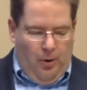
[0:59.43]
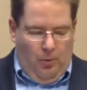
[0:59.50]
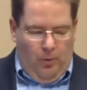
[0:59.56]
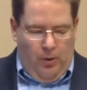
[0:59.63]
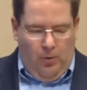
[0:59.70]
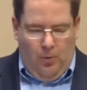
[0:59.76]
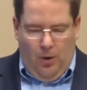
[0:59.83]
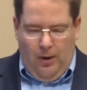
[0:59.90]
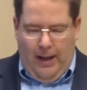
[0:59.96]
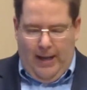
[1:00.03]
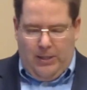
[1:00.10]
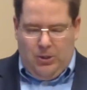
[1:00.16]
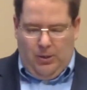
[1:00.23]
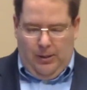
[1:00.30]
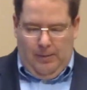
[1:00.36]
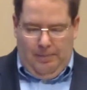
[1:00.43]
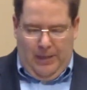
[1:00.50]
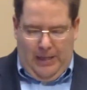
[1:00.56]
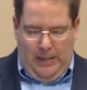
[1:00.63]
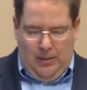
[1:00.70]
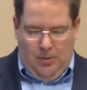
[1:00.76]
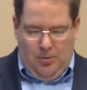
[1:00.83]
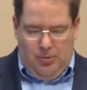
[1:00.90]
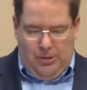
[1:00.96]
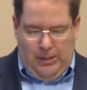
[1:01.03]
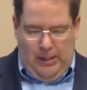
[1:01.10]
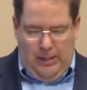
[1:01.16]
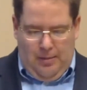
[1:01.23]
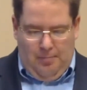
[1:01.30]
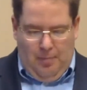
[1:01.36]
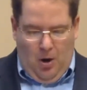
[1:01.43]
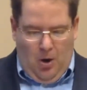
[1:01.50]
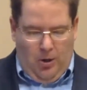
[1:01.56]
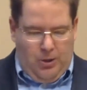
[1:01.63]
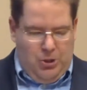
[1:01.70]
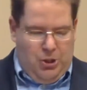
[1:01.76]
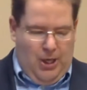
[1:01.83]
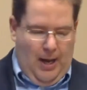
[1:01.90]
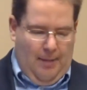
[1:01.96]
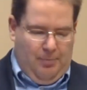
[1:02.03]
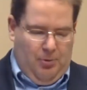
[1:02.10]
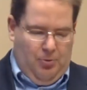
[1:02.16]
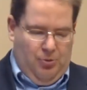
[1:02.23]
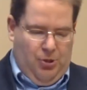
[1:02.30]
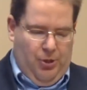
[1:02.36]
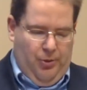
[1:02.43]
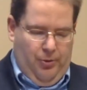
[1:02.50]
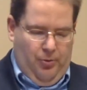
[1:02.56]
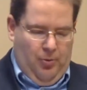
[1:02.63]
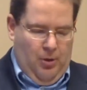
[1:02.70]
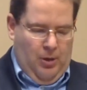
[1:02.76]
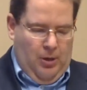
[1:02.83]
the root word, actually appears in Mark chapter 2.